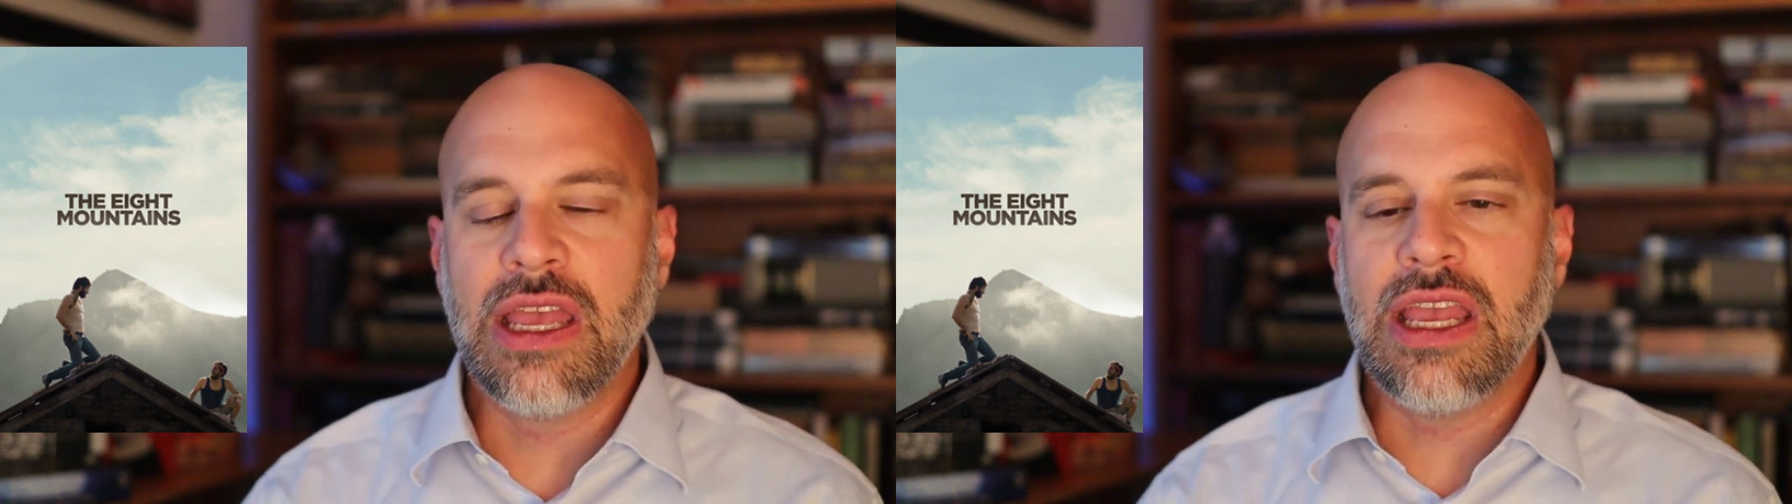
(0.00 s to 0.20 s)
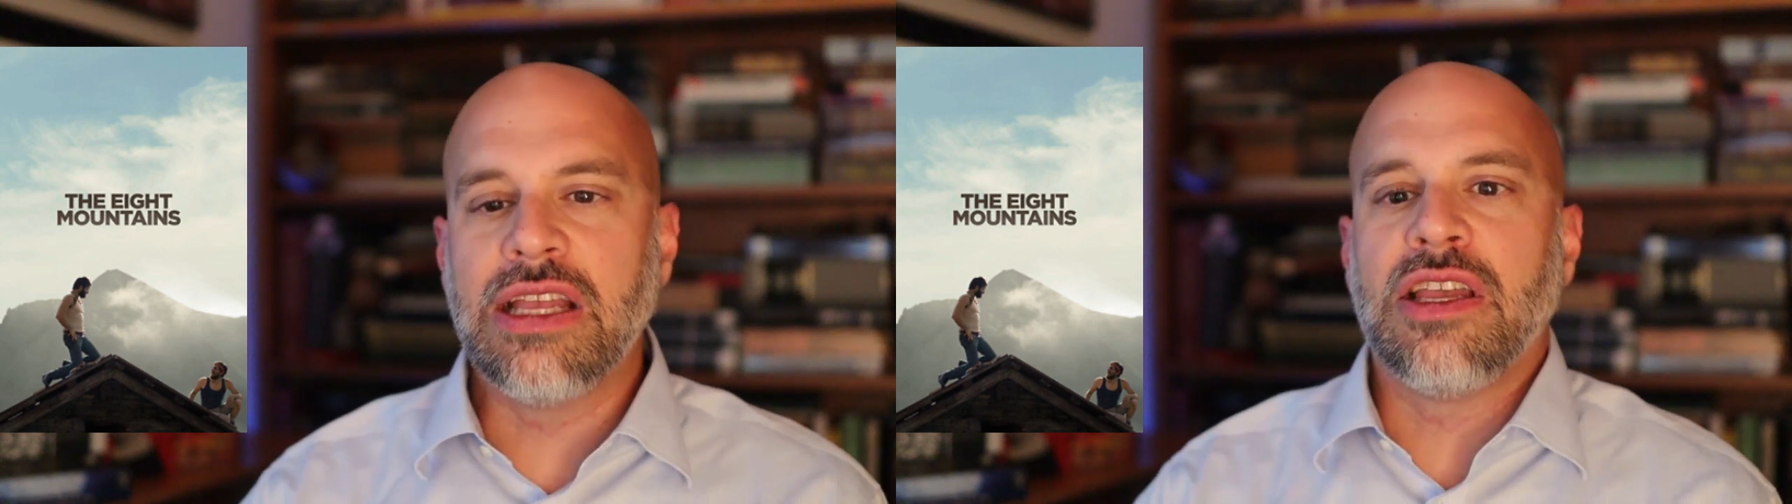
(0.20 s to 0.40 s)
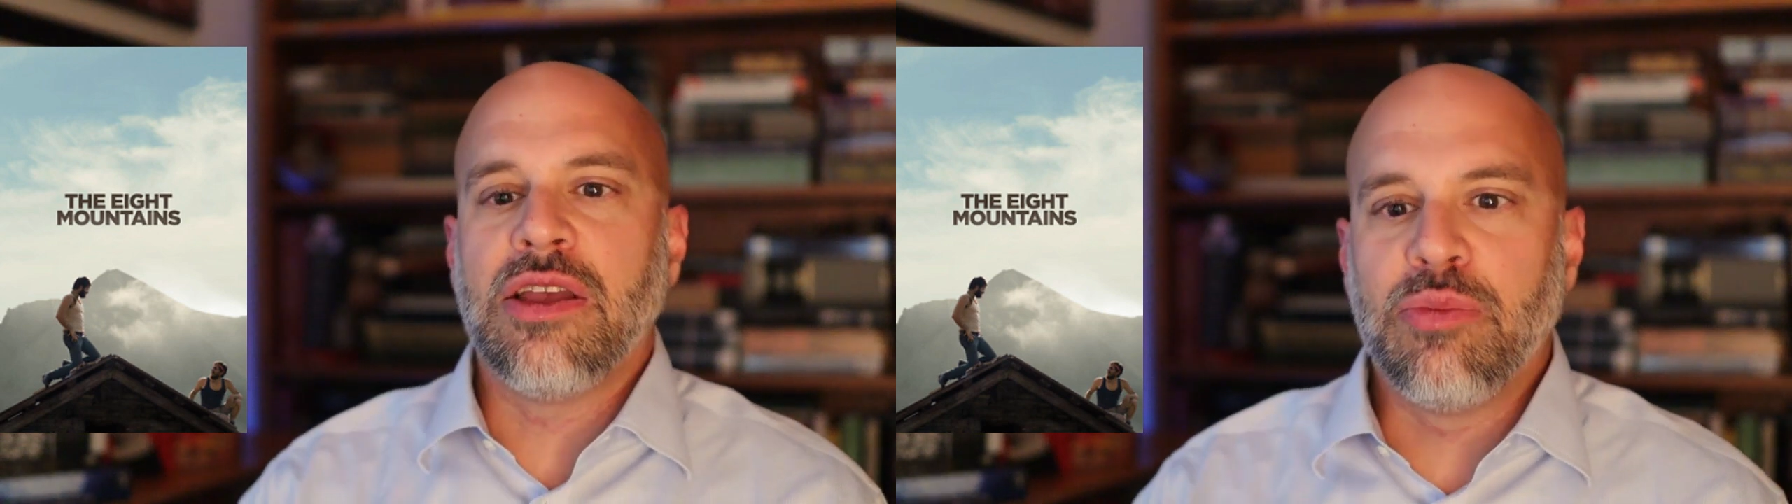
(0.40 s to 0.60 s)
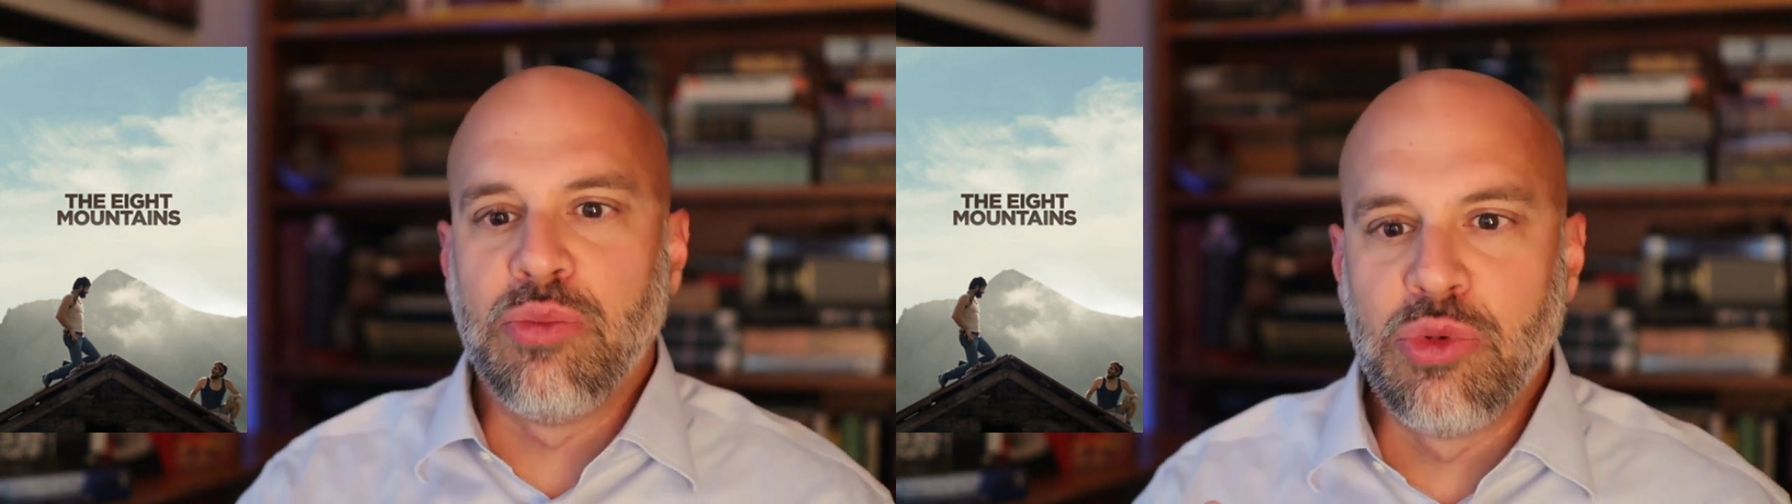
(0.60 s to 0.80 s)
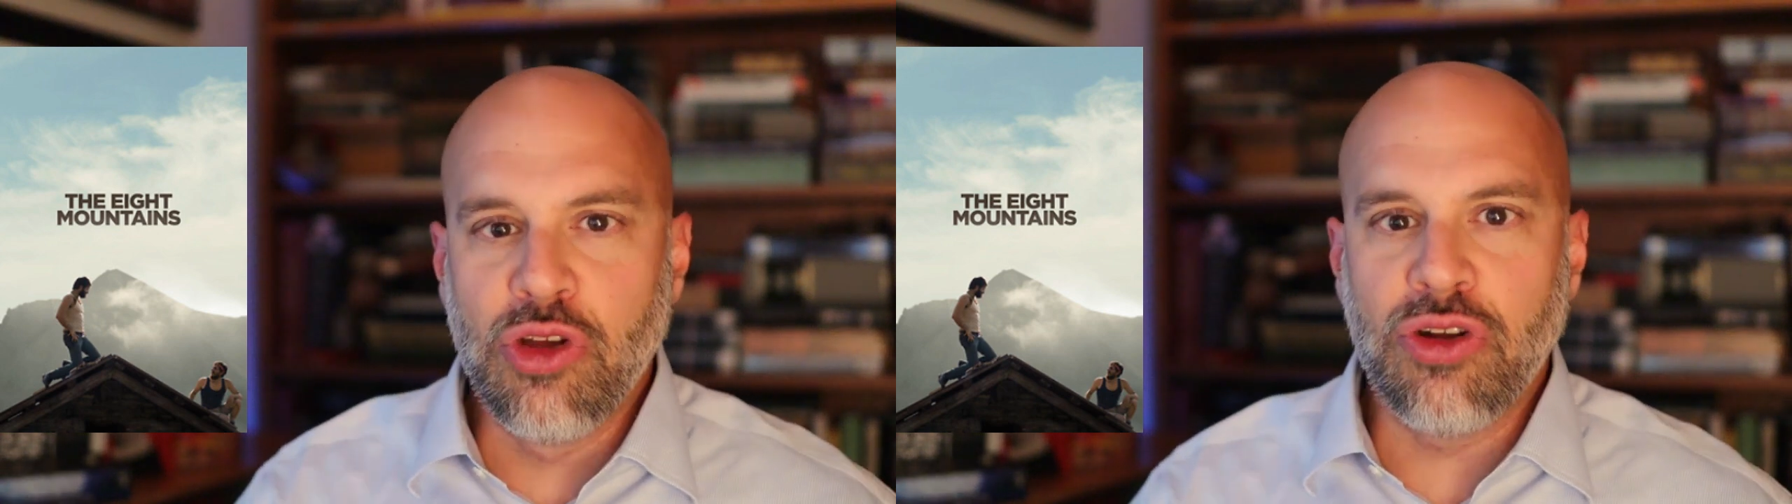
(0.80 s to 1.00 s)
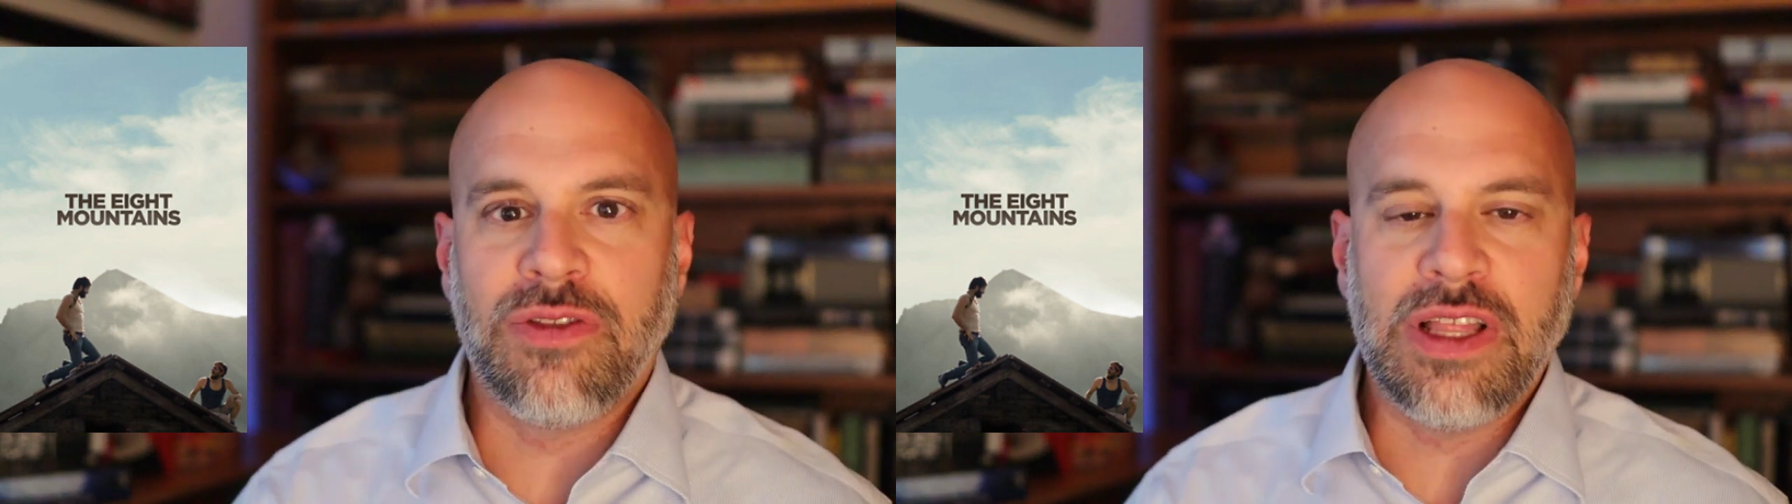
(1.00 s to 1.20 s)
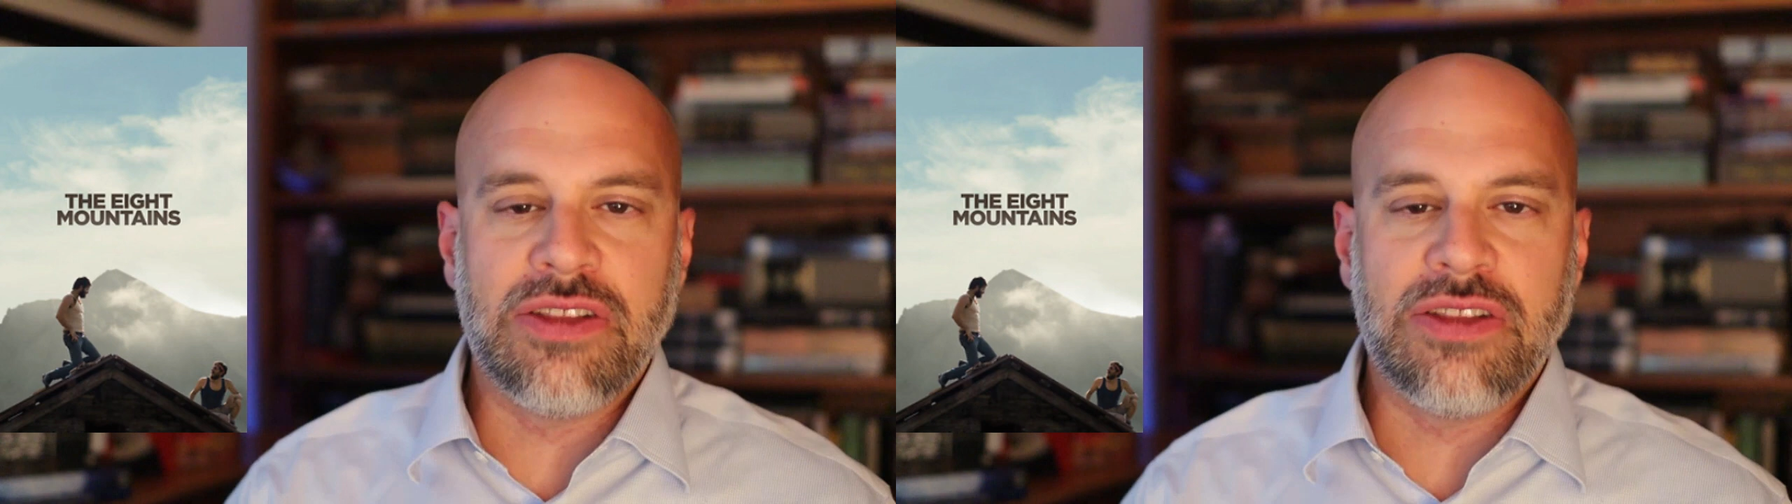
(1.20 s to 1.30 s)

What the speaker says: it's a beautifully